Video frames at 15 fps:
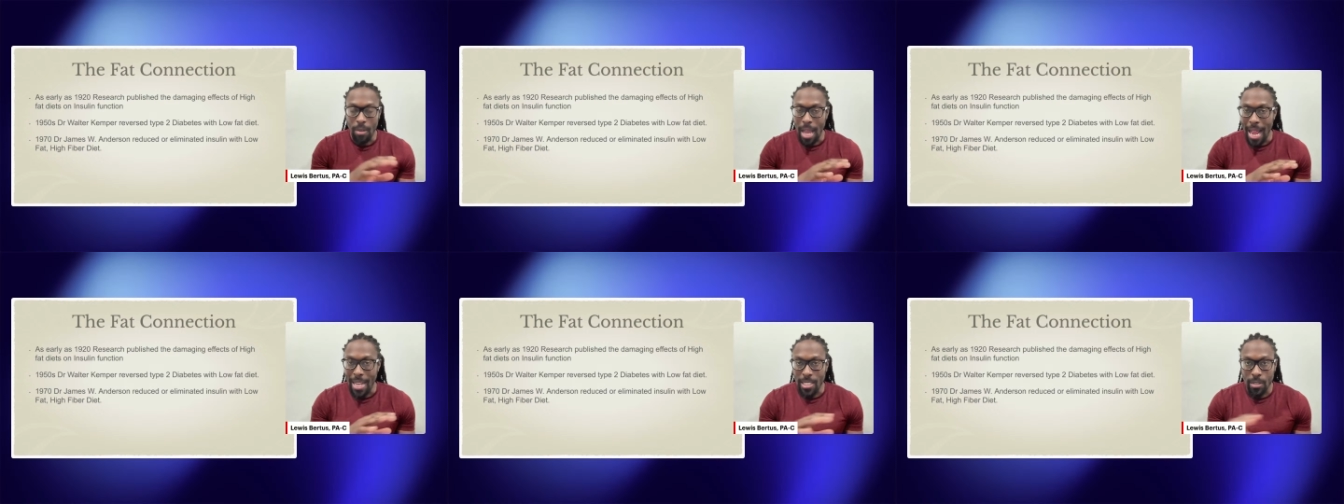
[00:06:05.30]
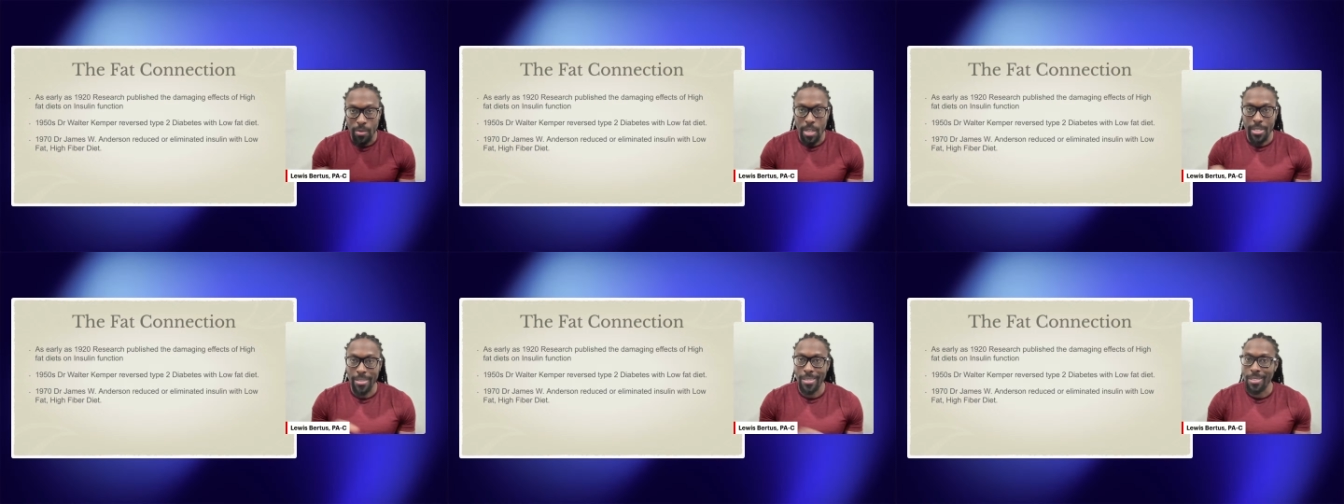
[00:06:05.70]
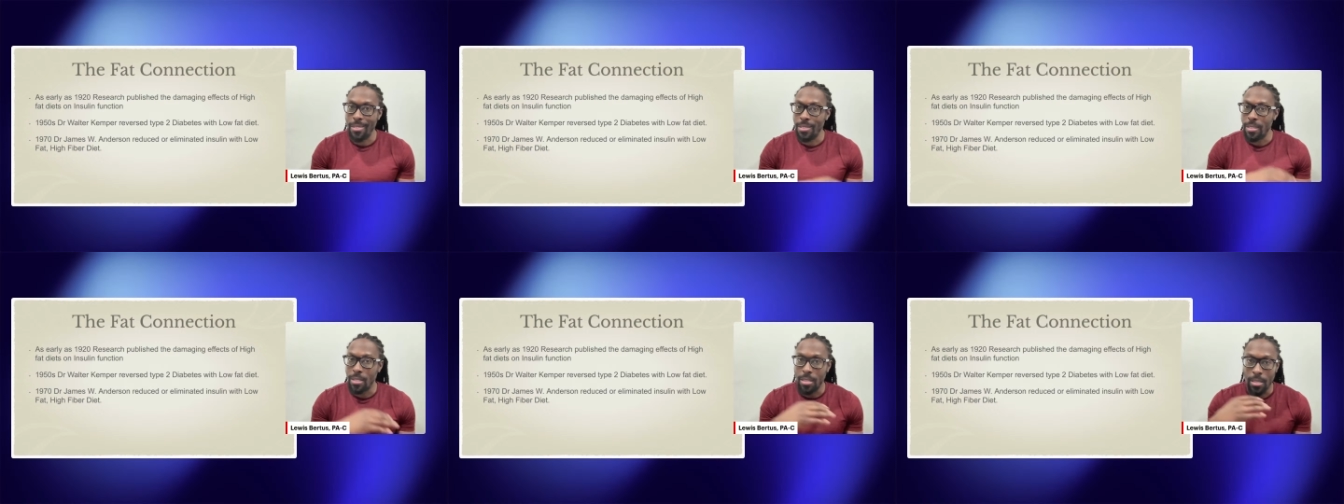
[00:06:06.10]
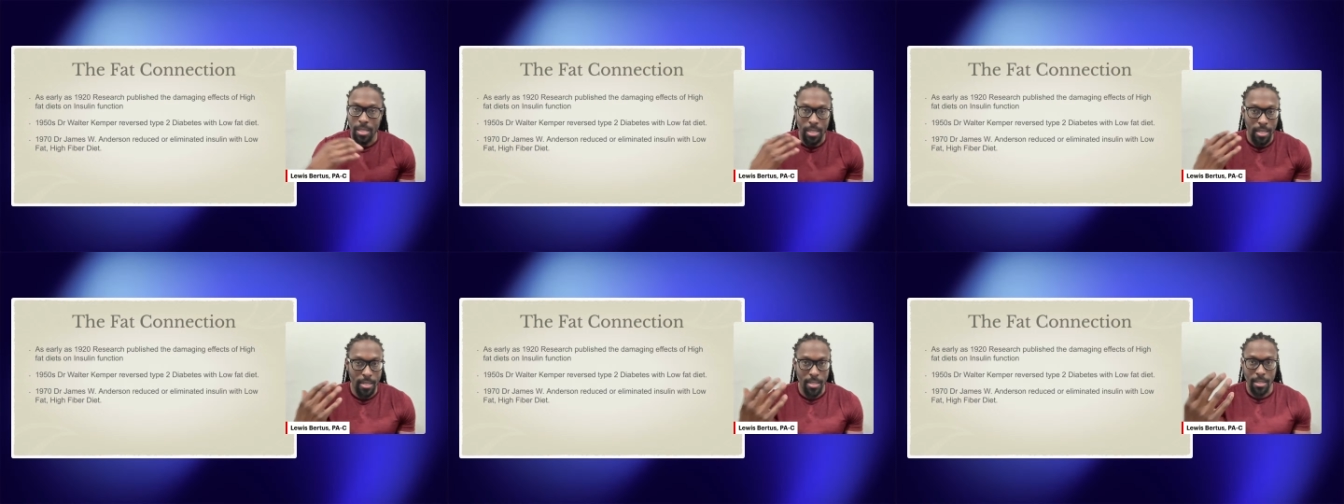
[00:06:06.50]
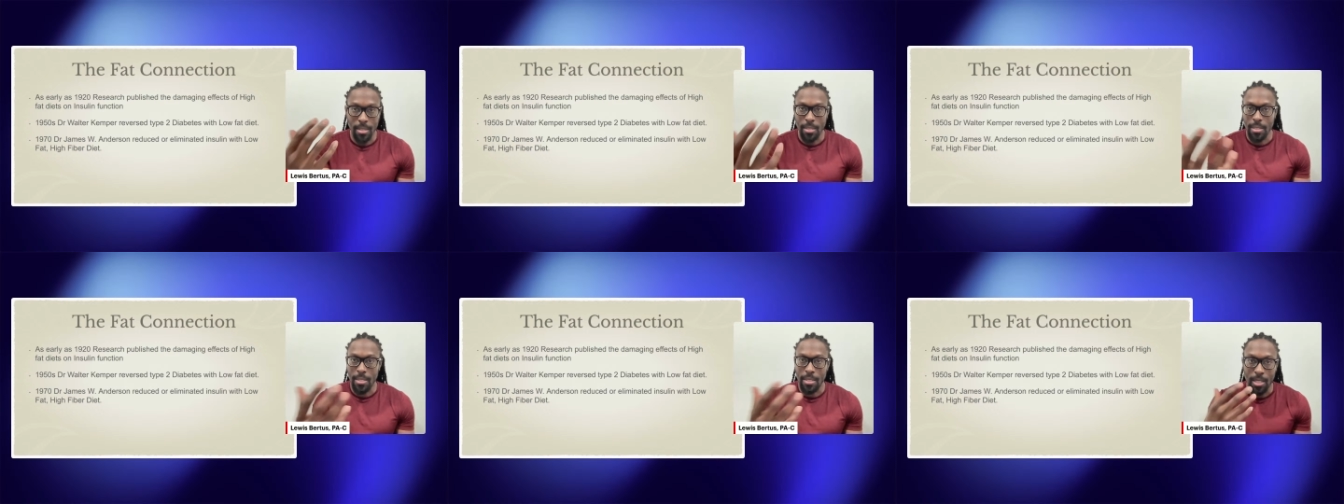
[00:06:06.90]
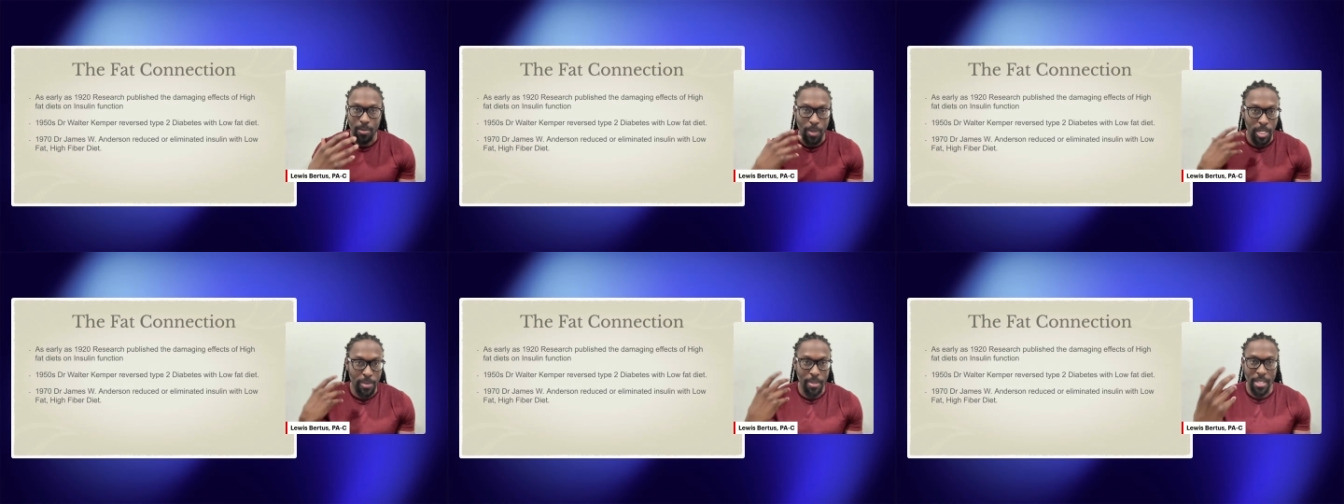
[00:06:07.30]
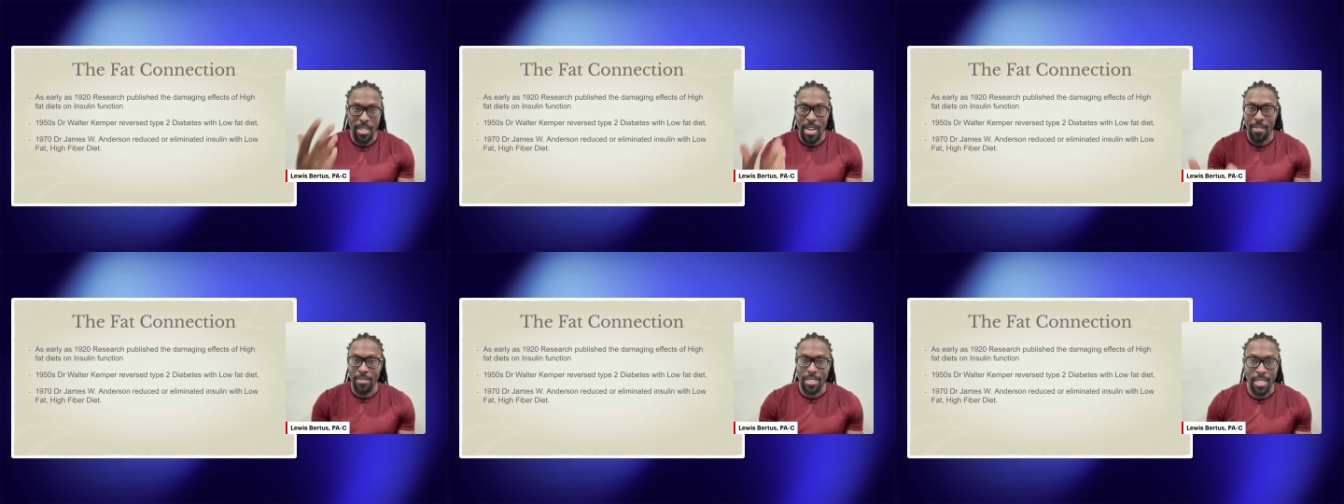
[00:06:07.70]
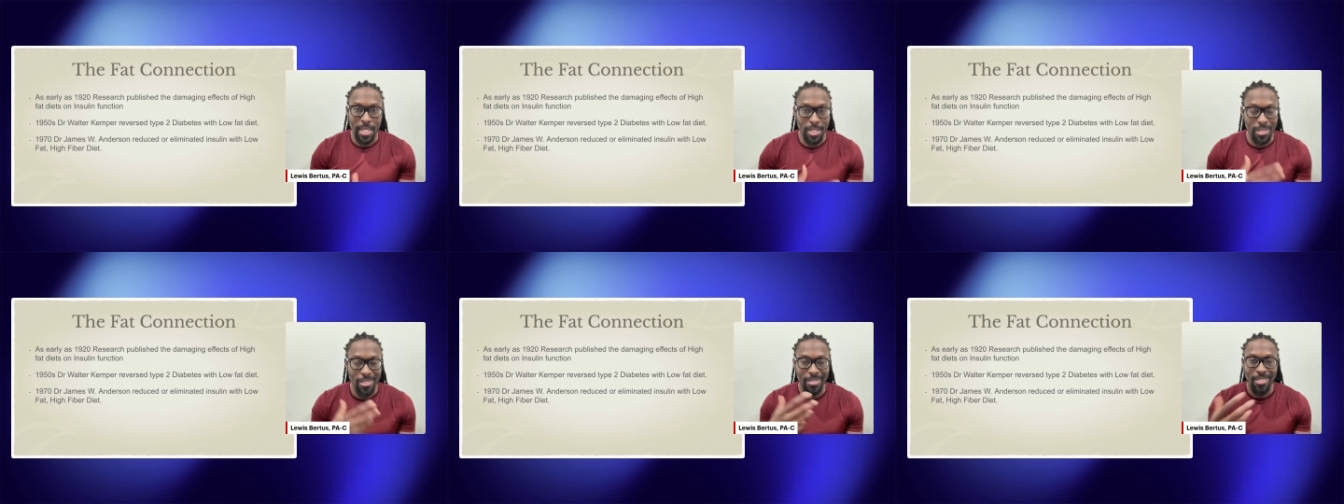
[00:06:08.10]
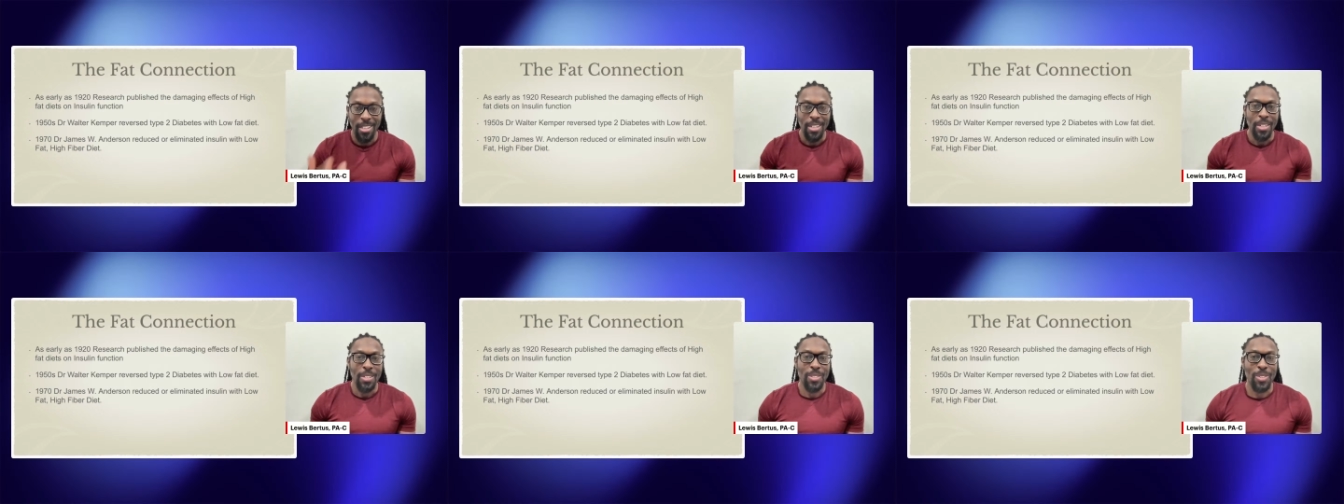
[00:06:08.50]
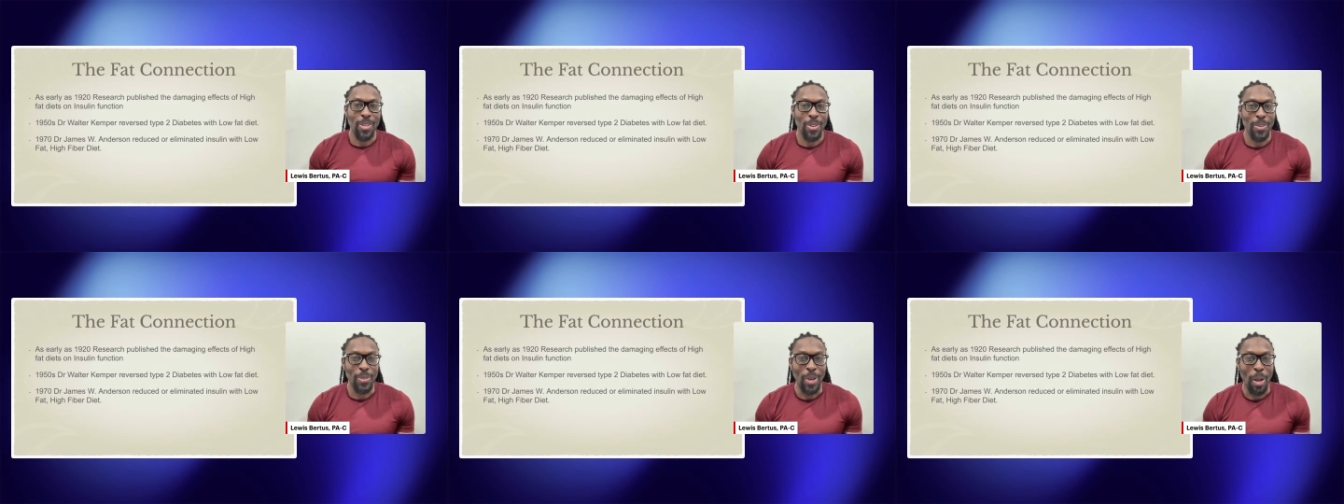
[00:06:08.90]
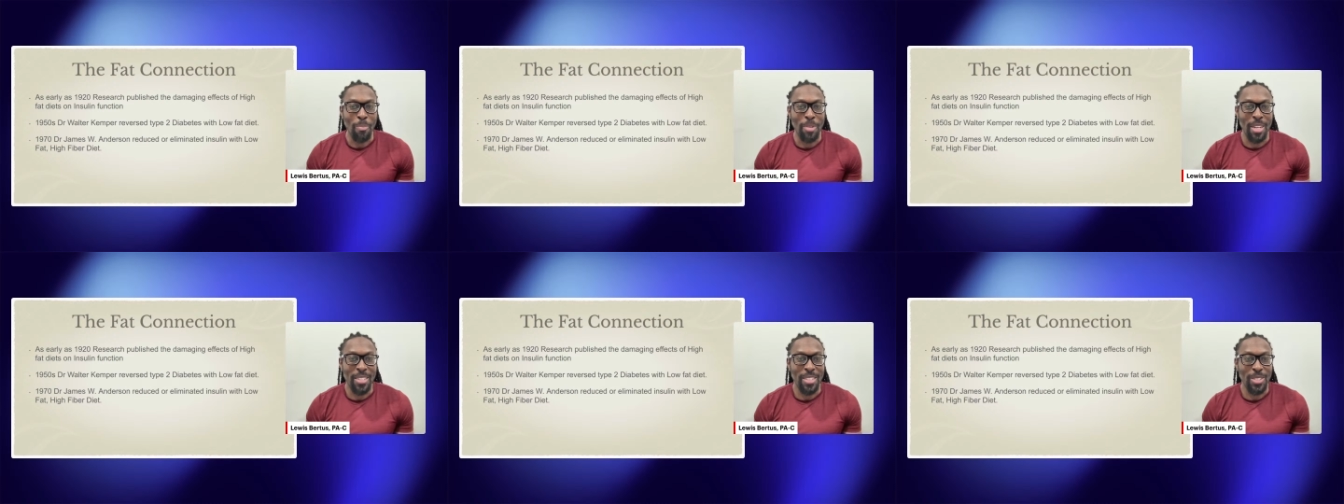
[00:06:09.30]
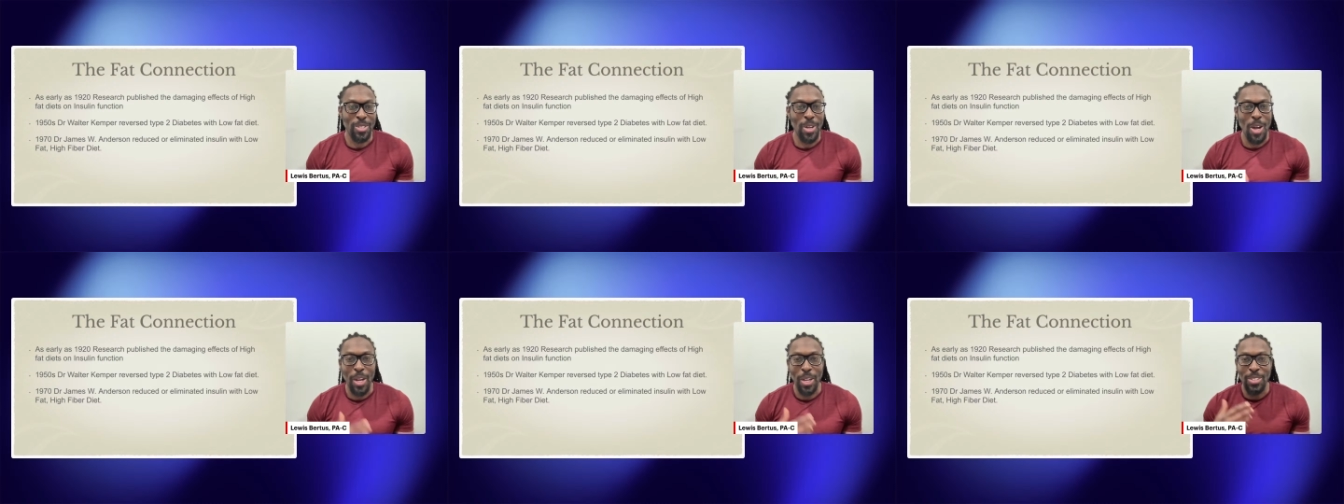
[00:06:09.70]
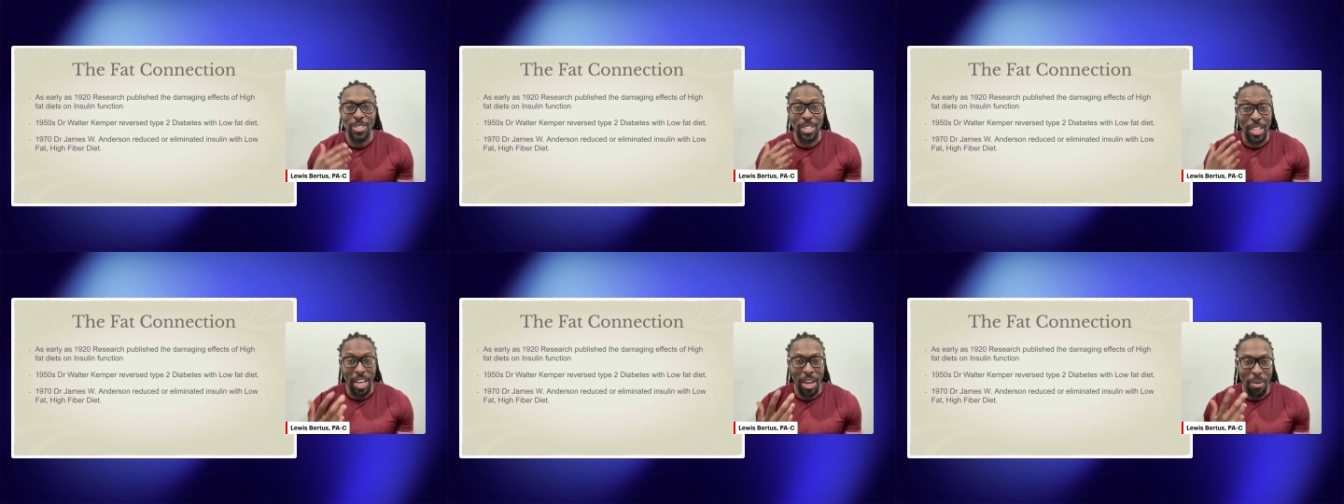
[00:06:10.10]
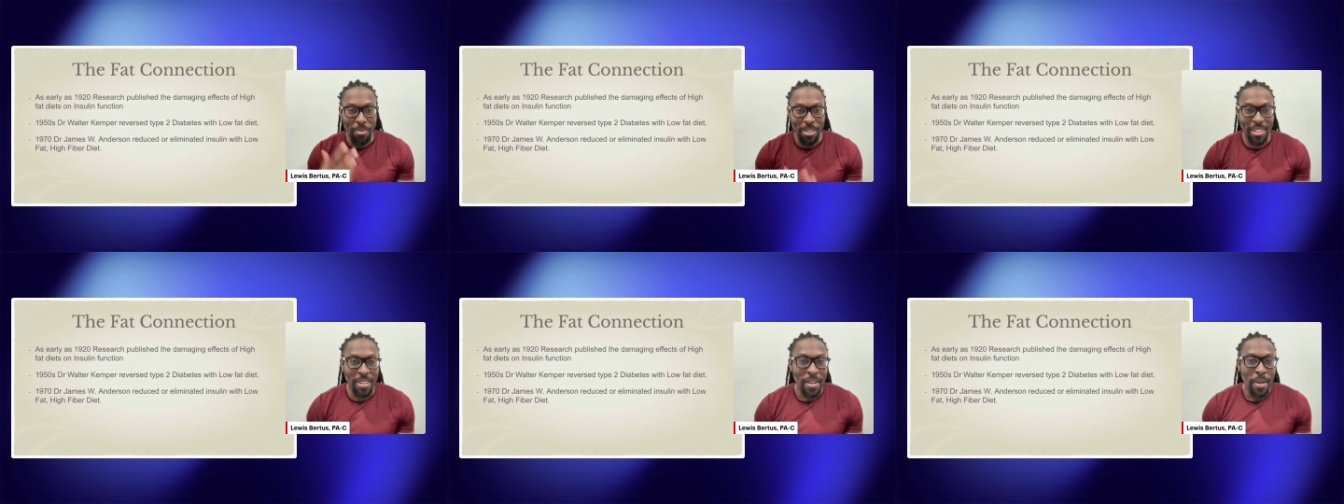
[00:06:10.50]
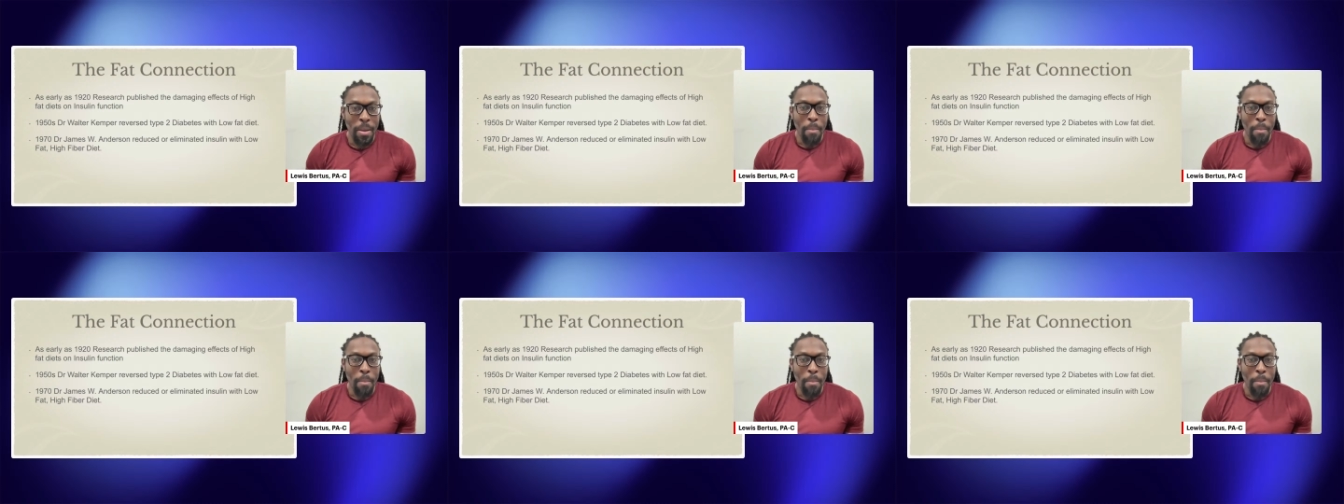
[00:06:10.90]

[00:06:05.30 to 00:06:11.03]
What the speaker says: ask questions. This is supposed to be a conversation, so I'm not just talking to the camera.